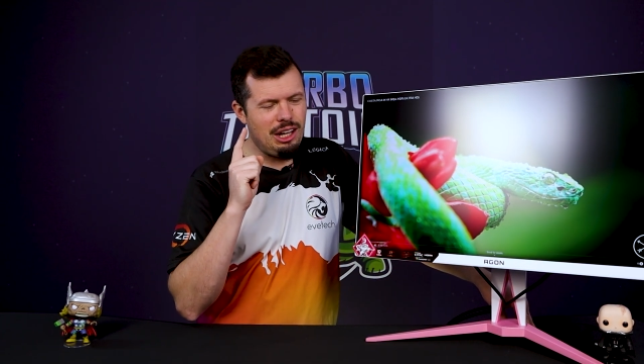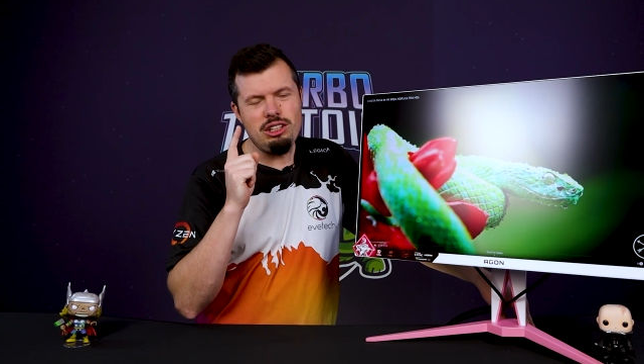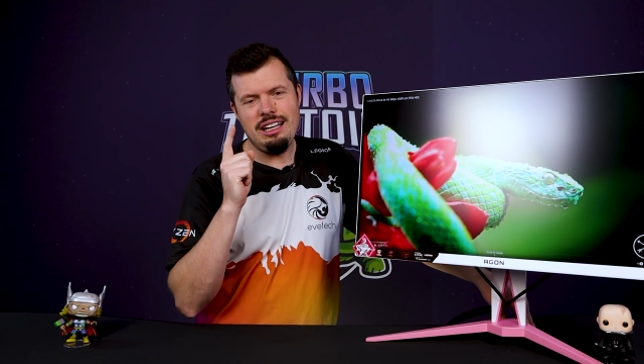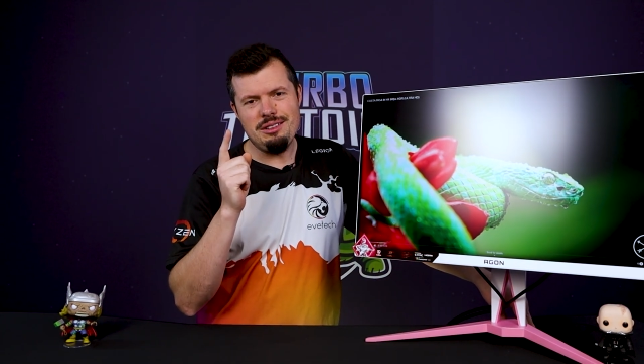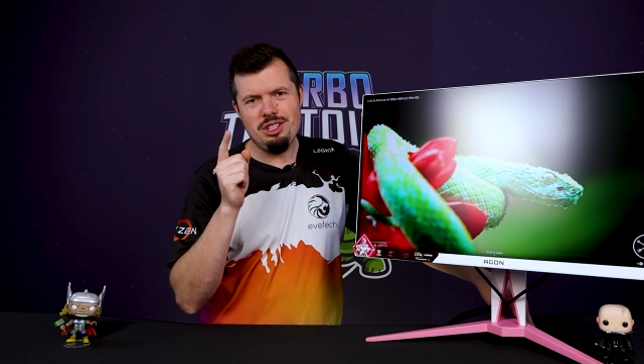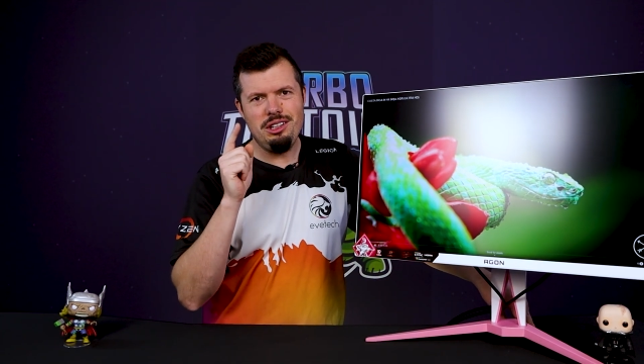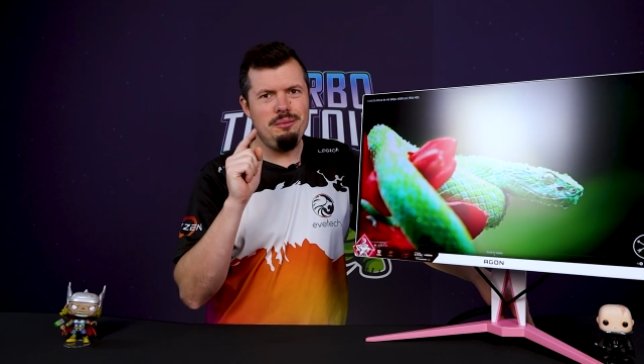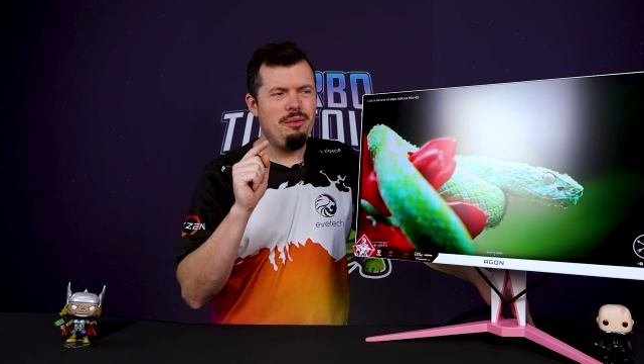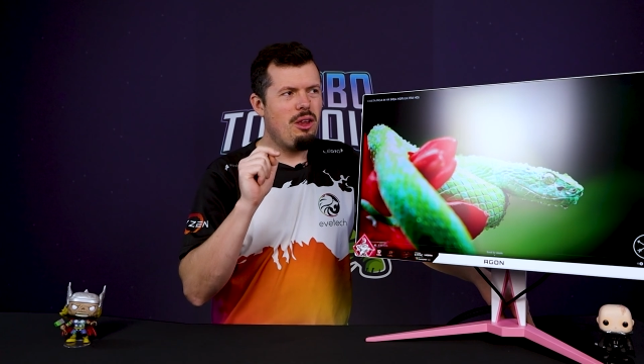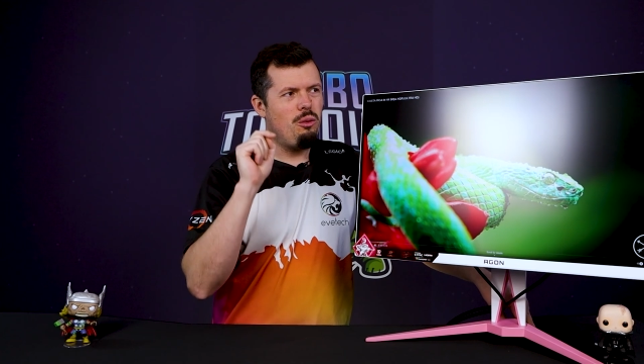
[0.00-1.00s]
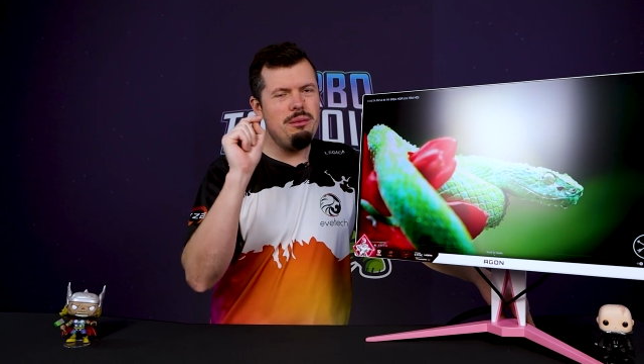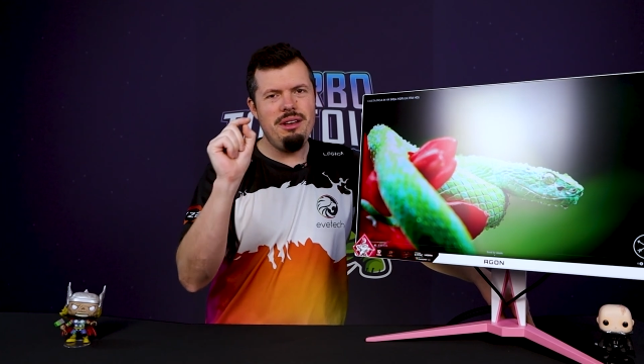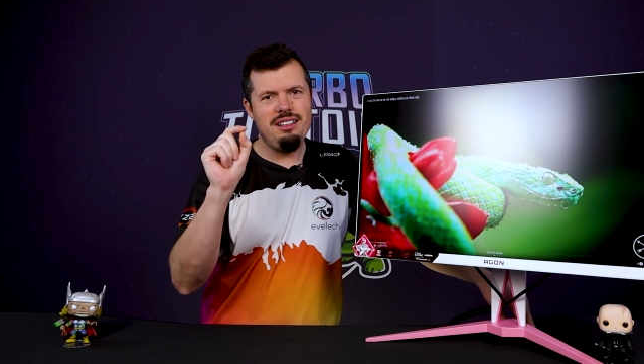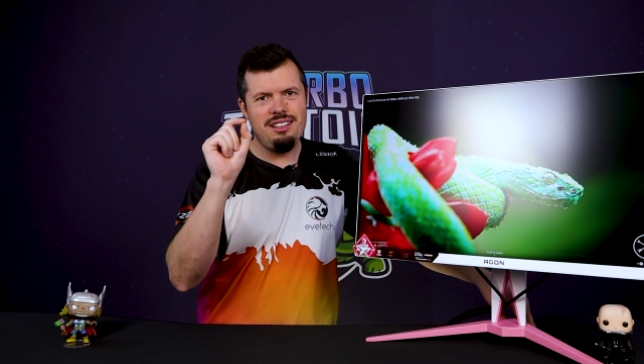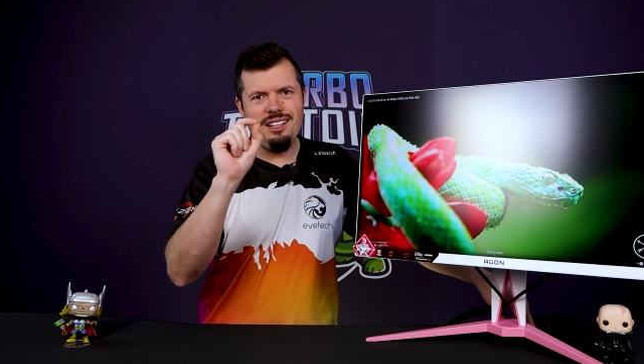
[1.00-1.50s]
Okay, so we
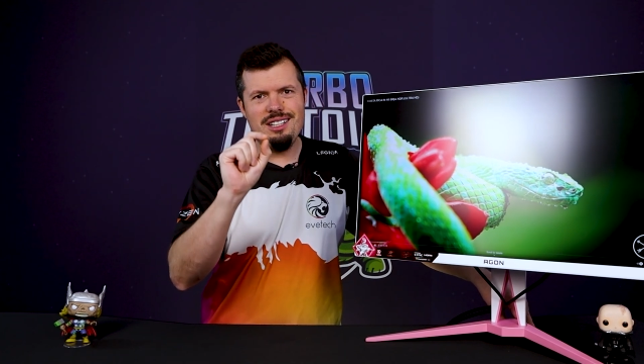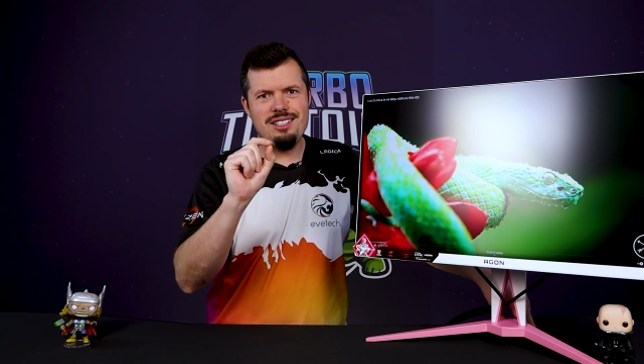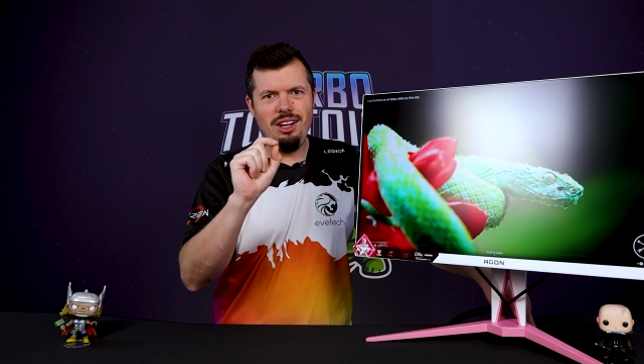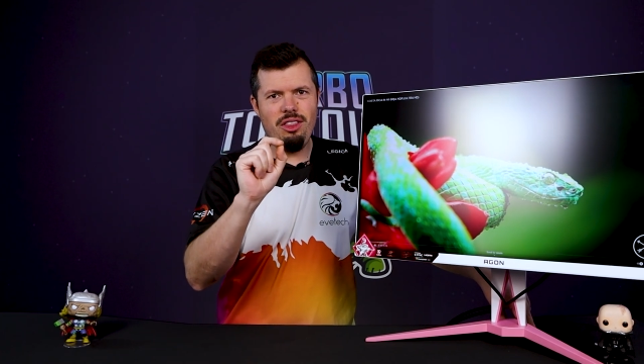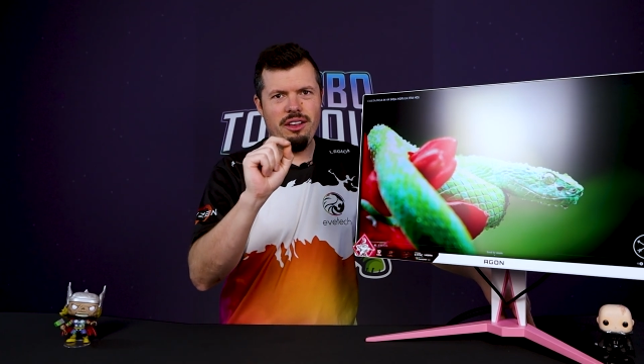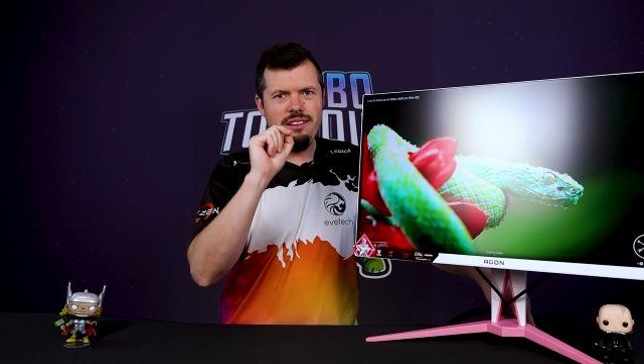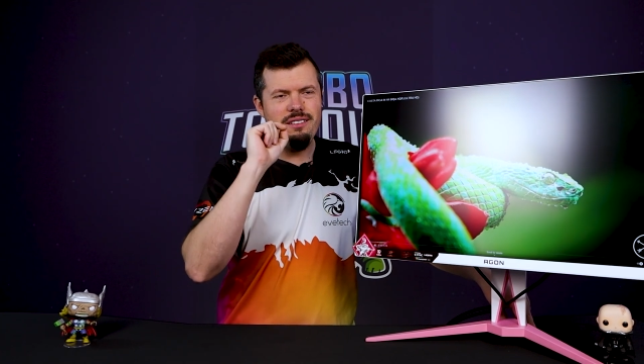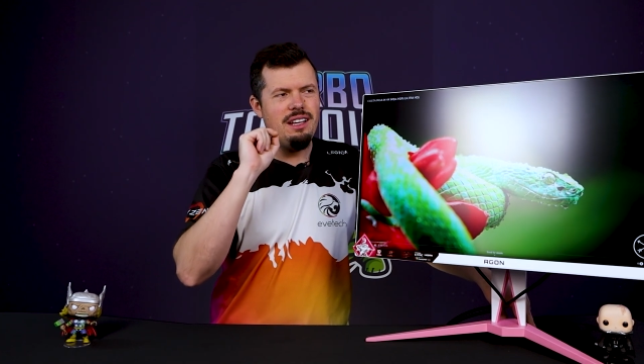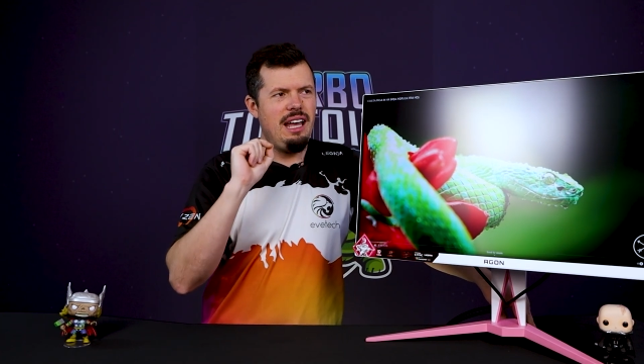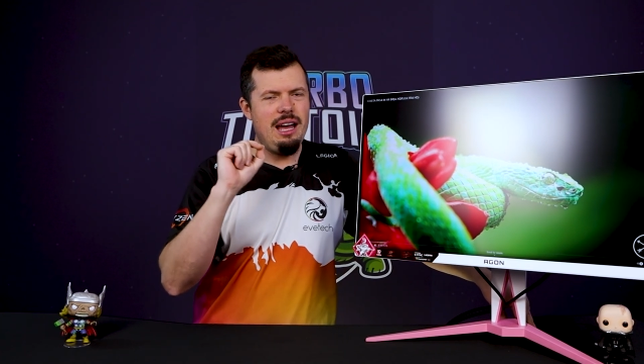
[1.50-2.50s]
met at the Intel thing